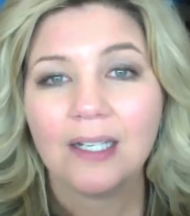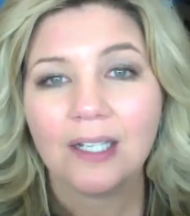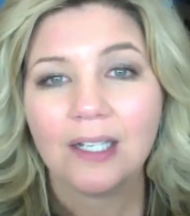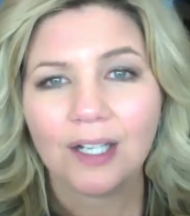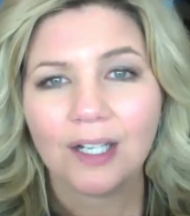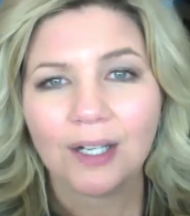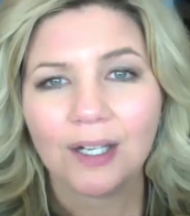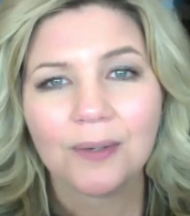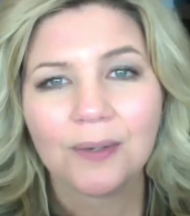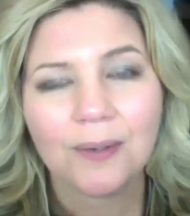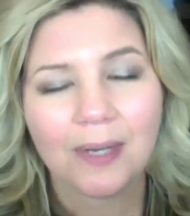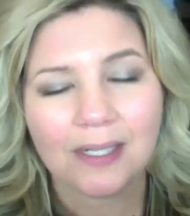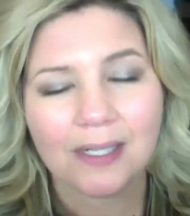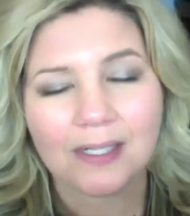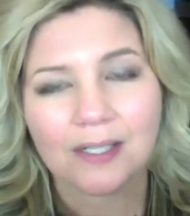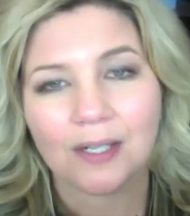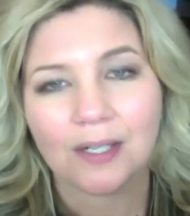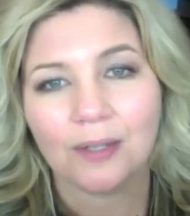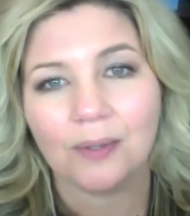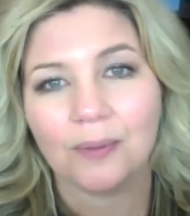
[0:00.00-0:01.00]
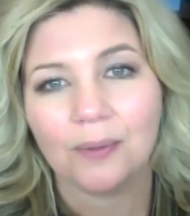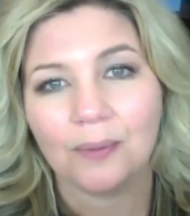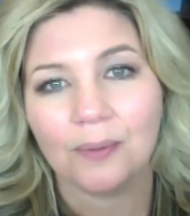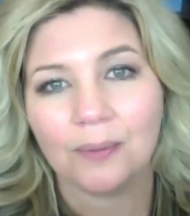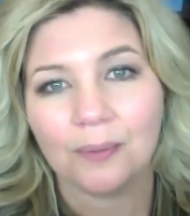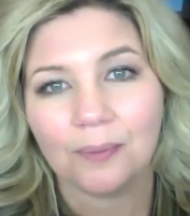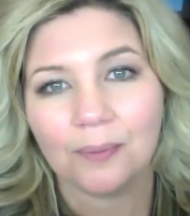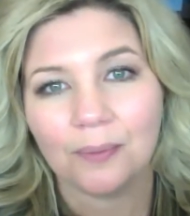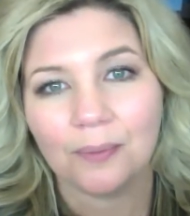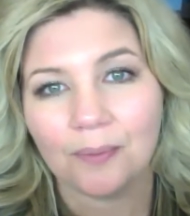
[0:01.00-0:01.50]
You know, and
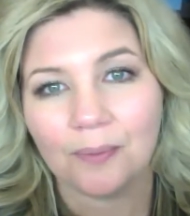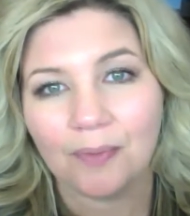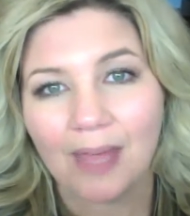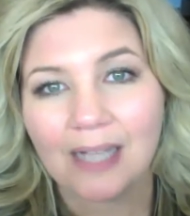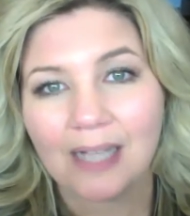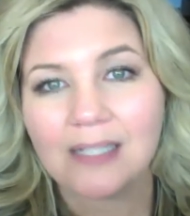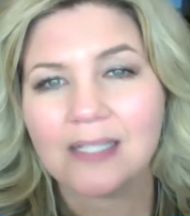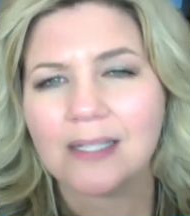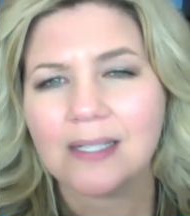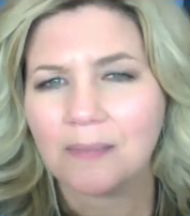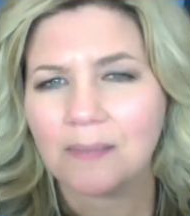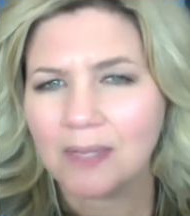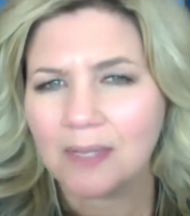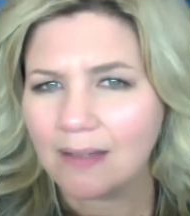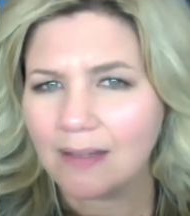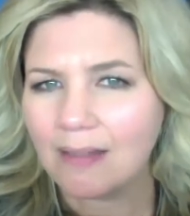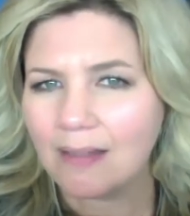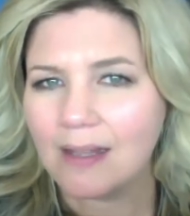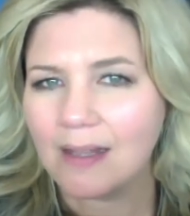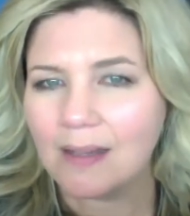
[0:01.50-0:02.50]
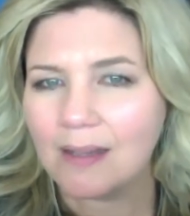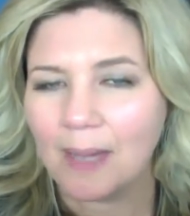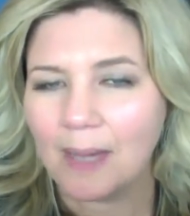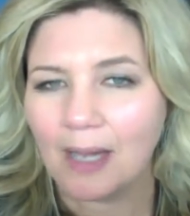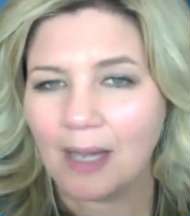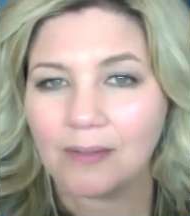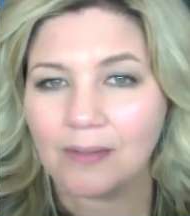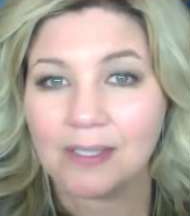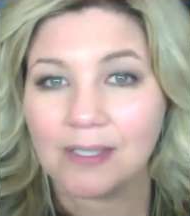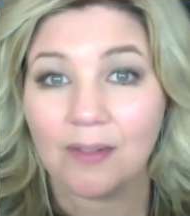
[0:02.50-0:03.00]
so that's something to think
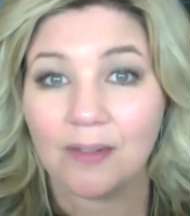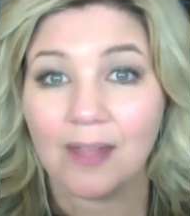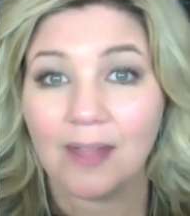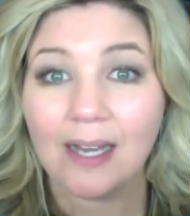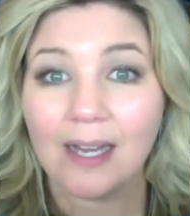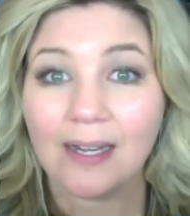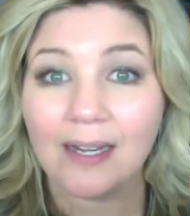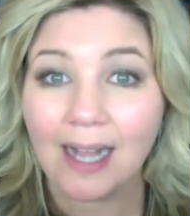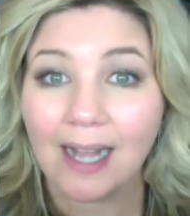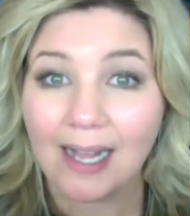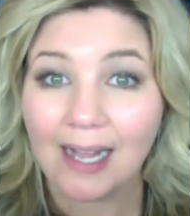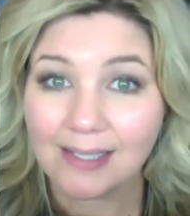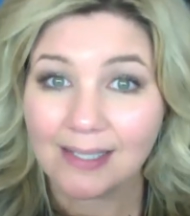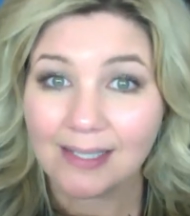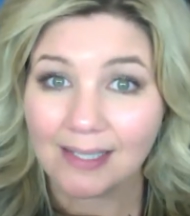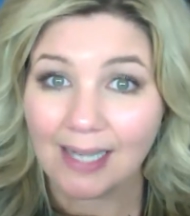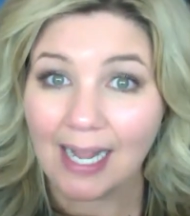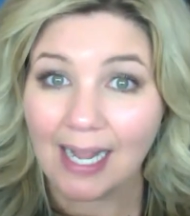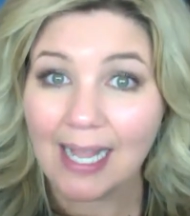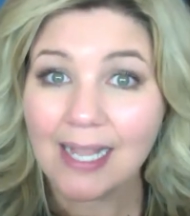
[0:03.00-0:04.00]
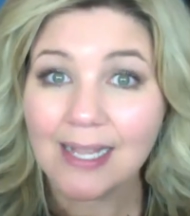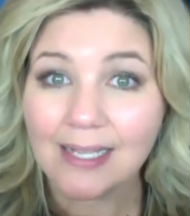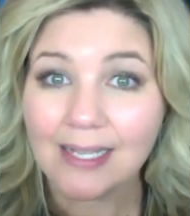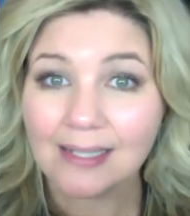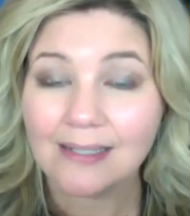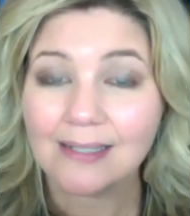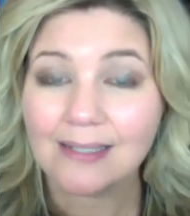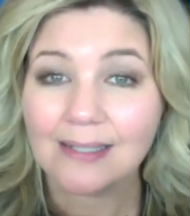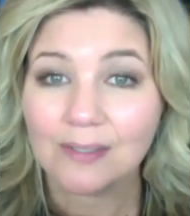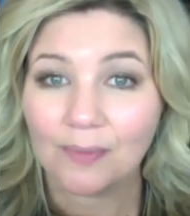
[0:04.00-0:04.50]
about. So then as it
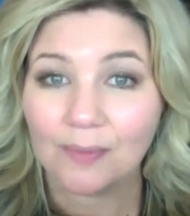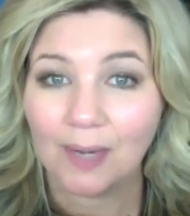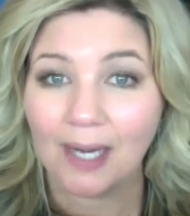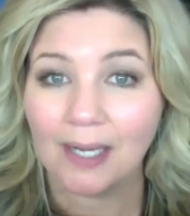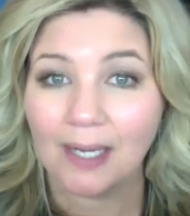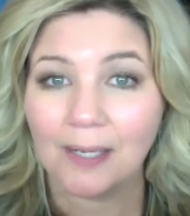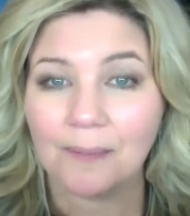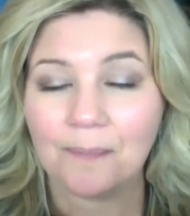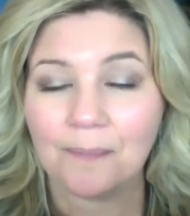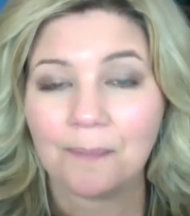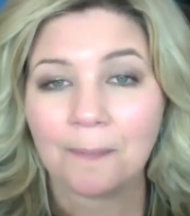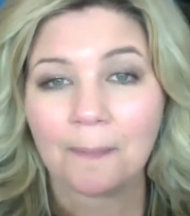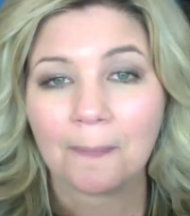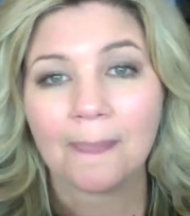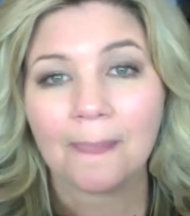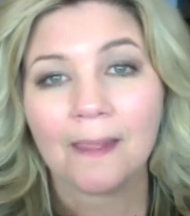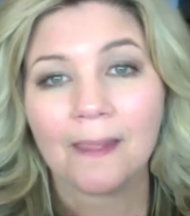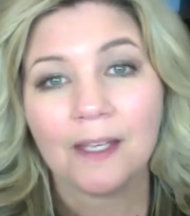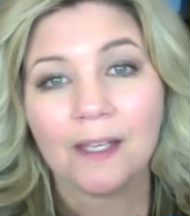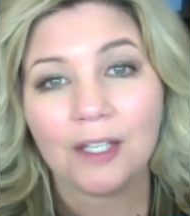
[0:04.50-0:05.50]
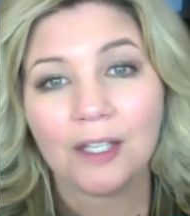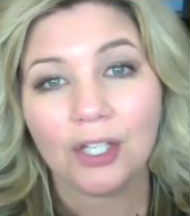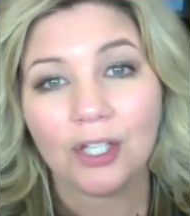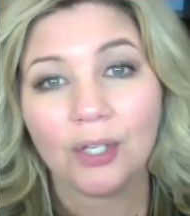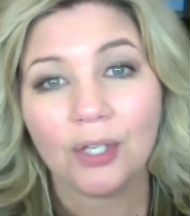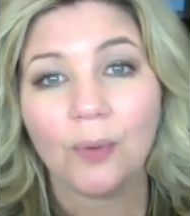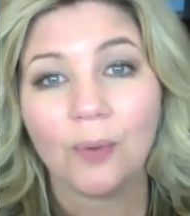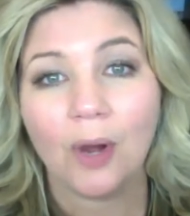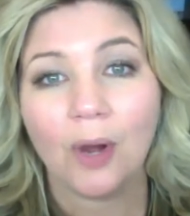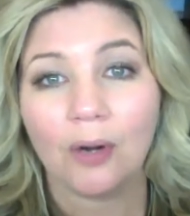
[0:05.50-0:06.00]
ends, right,
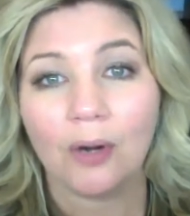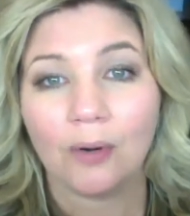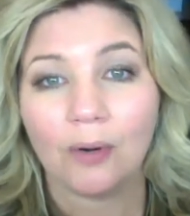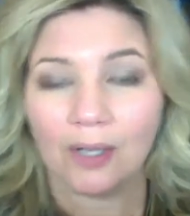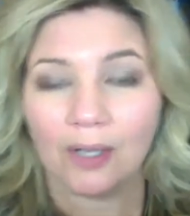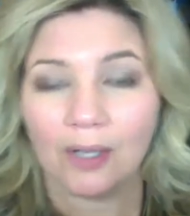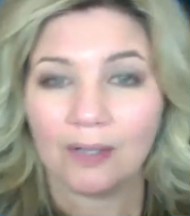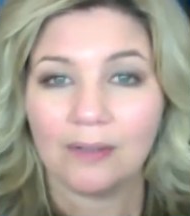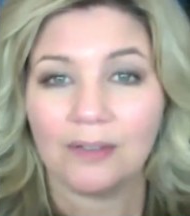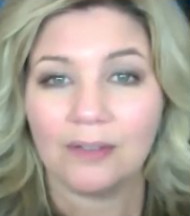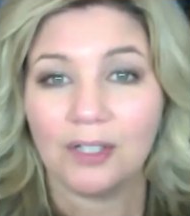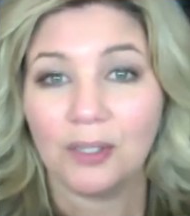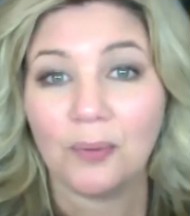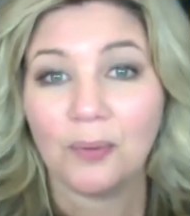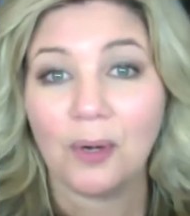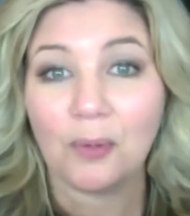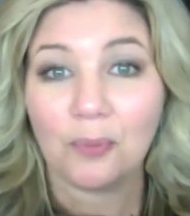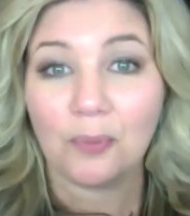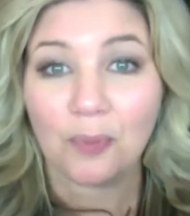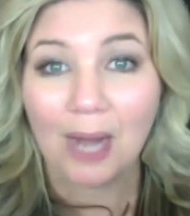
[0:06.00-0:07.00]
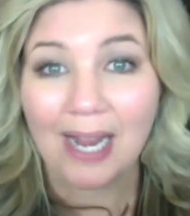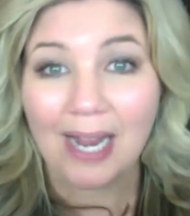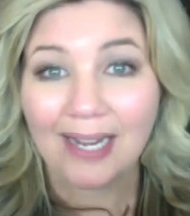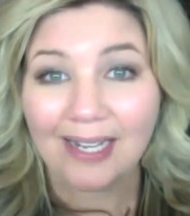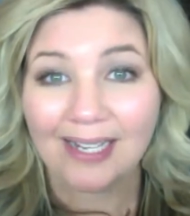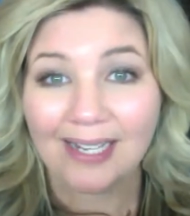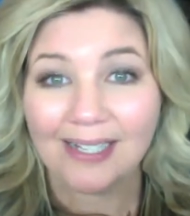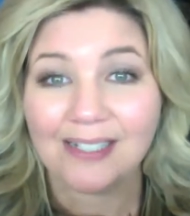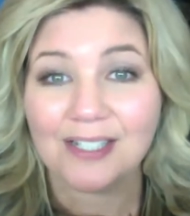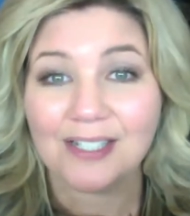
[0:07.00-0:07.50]
you are
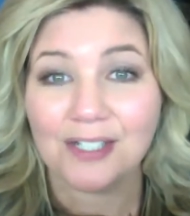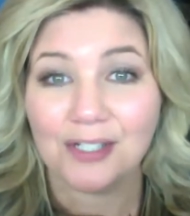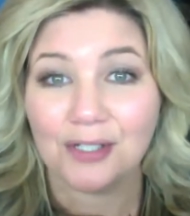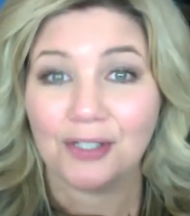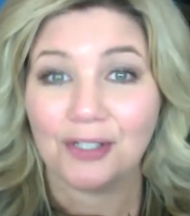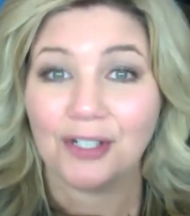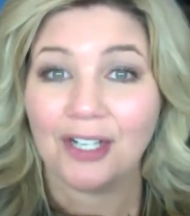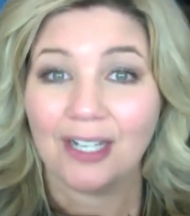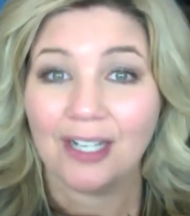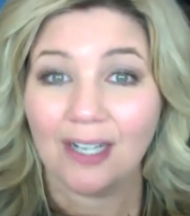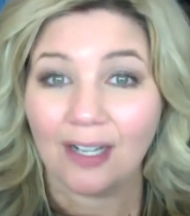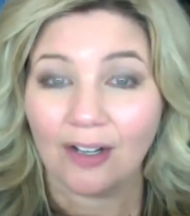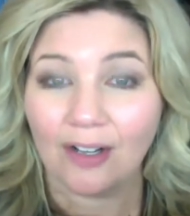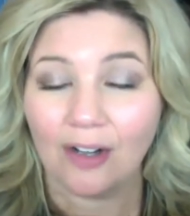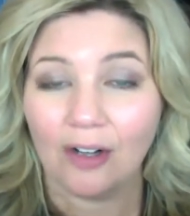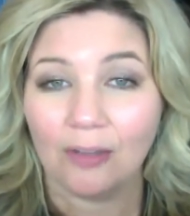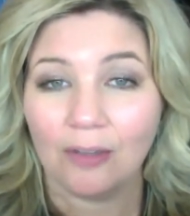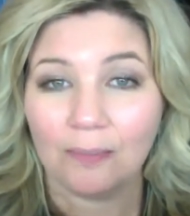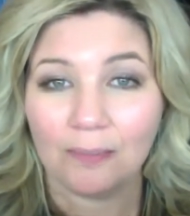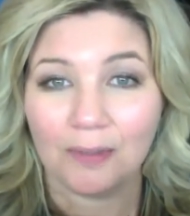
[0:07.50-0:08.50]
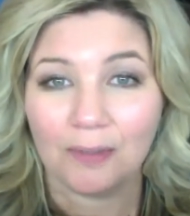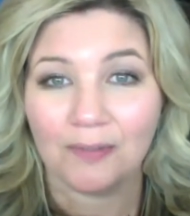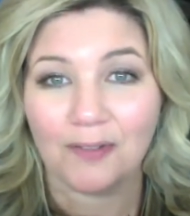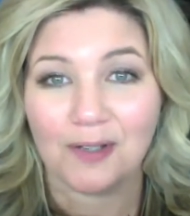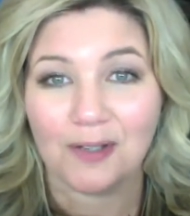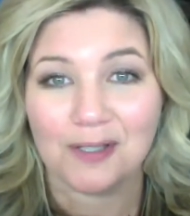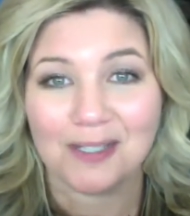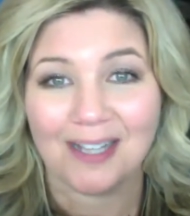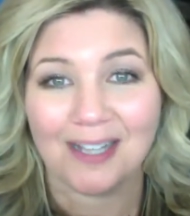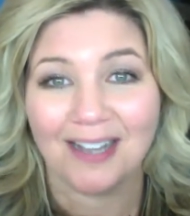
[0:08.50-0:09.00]
ready to do your connect call. But
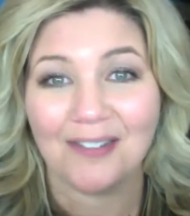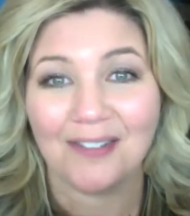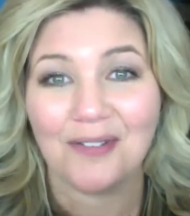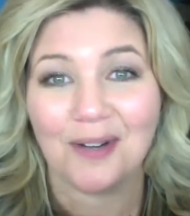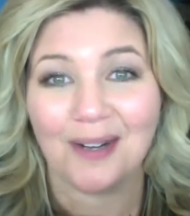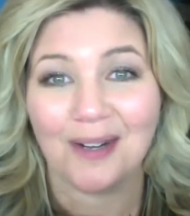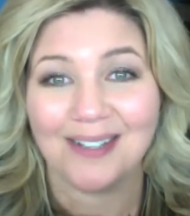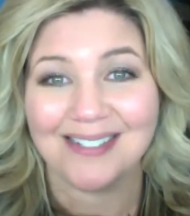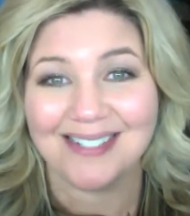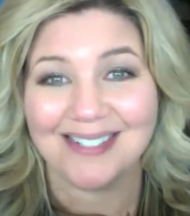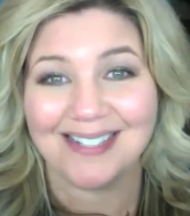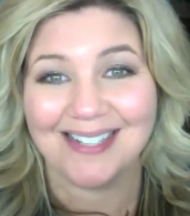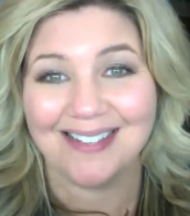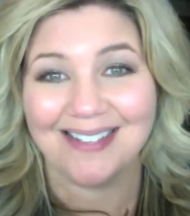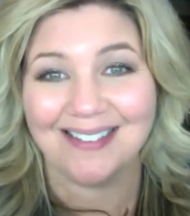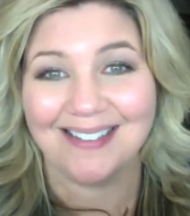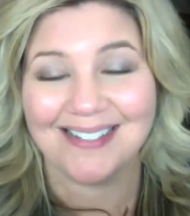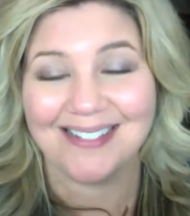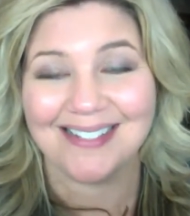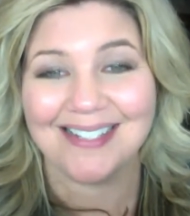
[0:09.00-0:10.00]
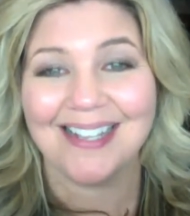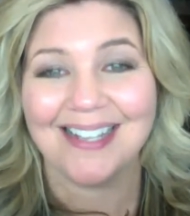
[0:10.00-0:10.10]
first, I forgot to say this.